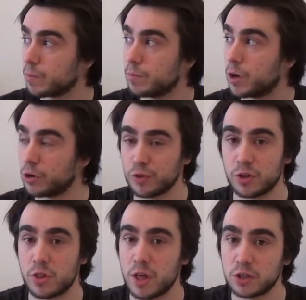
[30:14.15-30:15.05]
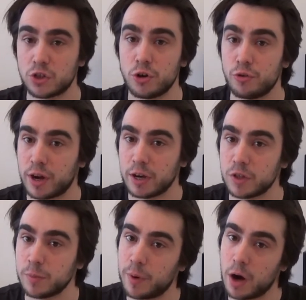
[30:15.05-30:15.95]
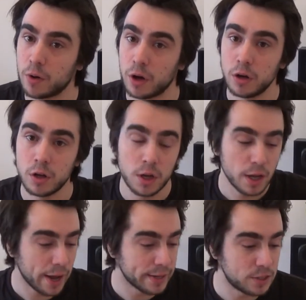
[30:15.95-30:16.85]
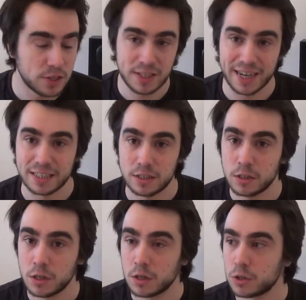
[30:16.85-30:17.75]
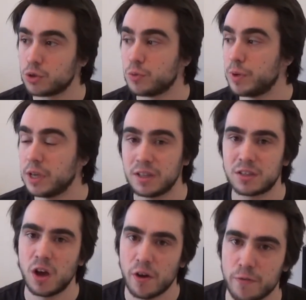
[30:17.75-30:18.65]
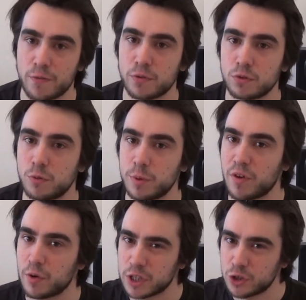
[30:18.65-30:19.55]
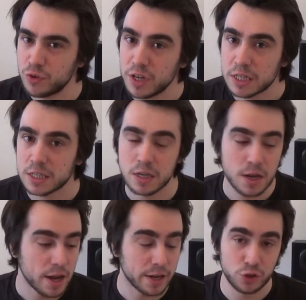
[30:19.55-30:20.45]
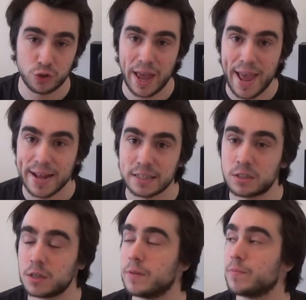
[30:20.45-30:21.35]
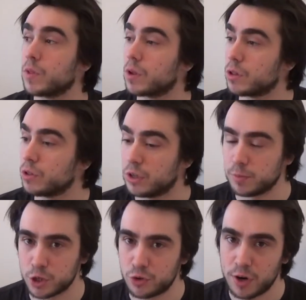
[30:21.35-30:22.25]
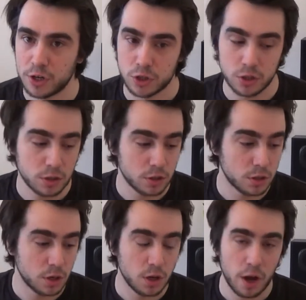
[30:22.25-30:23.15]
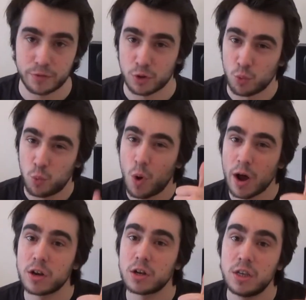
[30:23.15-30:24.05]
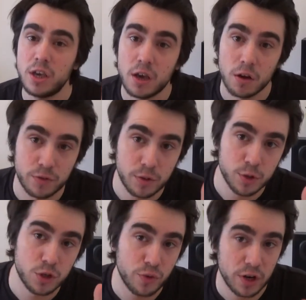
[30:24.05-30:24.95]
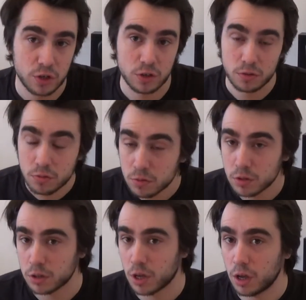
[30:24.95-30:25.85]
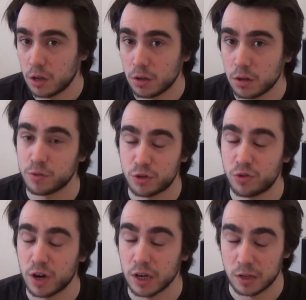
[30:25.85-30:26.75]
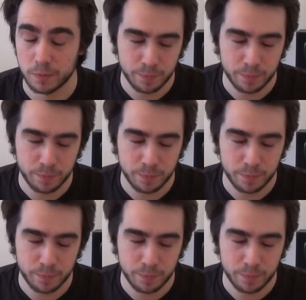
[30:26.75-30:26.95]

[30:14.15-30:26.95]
Margaret Thatcher arrived in power and decided to be tough, to be very strict, and to end the demonstration after 1 year of demonstration, okay, strike.